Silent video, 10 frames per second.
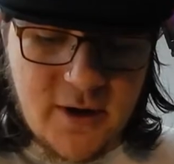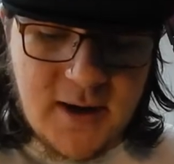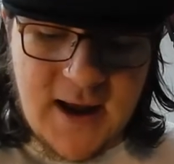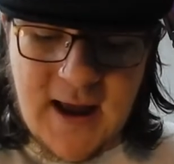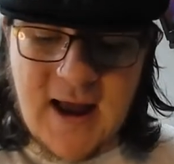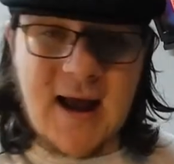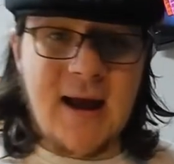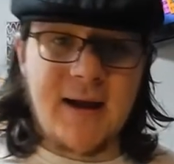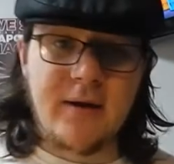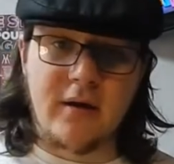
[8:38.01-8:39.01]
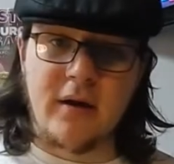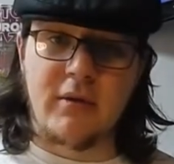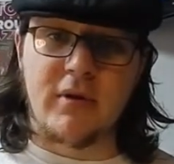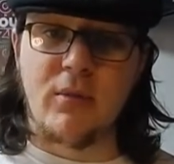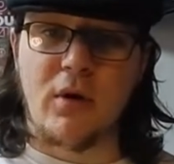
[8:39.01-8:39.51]
night and you
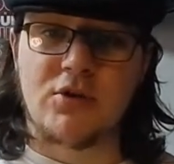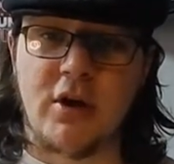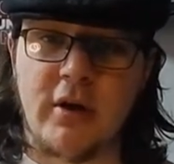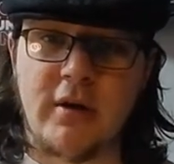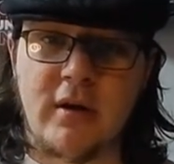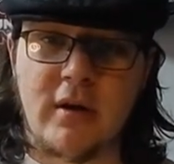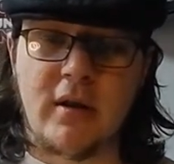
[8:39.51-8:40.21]
want your watch on,